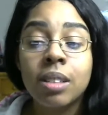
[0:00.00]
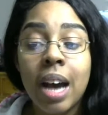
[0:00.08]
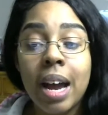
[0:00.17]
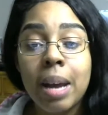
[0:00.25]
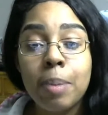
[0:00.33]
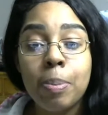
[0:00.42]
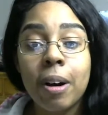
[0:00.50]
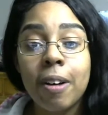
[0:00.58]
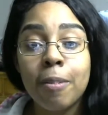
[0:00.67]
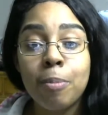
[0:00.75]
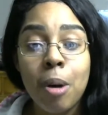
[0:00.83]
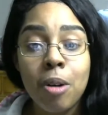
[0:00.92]
type
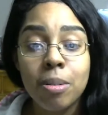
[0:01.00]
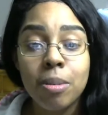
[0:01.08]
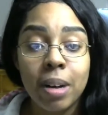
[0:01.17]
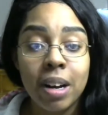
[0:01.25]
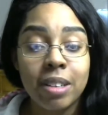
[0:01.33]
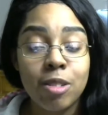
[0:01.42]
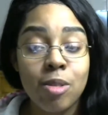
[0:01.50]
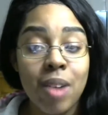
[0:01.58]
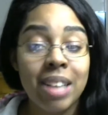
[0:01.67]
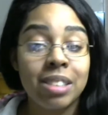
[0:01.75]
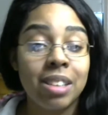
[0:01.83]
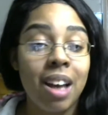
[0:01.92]
of Pokemon who
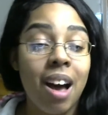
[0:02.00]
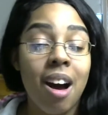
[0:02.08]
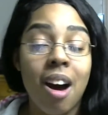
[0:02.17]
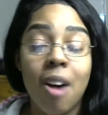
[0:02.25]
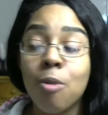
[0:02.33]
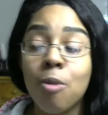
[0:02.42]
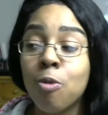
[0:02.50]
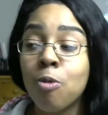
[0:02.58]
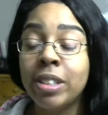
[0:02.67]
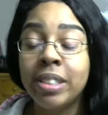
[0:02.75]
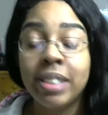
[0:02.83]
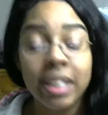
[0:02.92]
has a
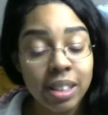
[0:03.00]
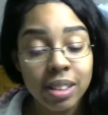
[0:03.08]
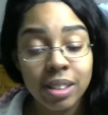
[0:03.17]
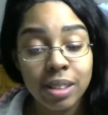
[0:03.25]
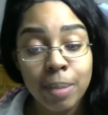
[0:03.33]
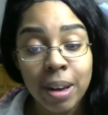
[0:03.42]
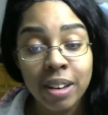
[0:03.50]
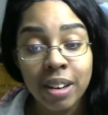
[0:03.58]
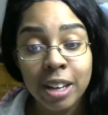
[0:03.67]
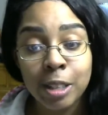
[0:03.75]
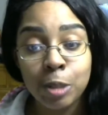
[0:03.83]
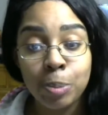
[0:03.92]
ridiculous amount of
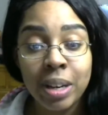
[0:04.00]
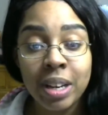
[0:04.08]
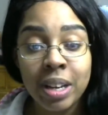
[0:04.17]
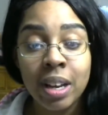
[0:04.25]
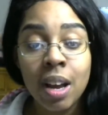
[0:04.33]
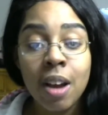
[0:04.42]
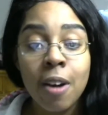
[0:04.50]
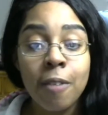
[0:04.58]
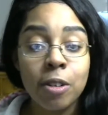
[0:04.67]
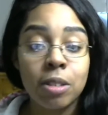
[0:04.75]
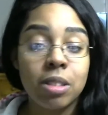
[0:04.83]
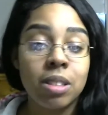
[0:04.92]
HP
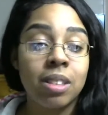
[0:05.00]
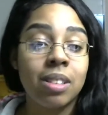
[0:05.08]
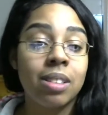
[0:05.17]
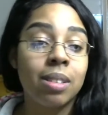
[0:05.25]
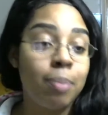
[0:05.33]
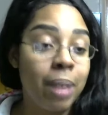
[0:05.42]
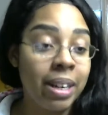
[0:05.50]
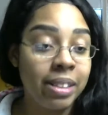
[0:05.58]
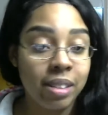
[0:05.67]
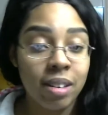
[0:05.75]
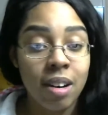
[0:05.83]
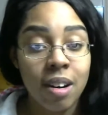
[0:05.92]
versus my
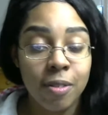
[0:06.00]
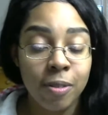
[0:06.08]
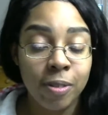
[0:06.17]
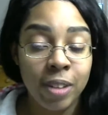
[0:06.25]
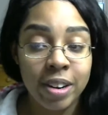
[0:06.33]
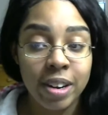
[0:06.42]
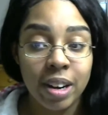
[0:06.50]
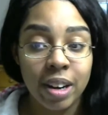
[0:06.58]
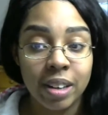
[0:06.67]
dear heart Flareons.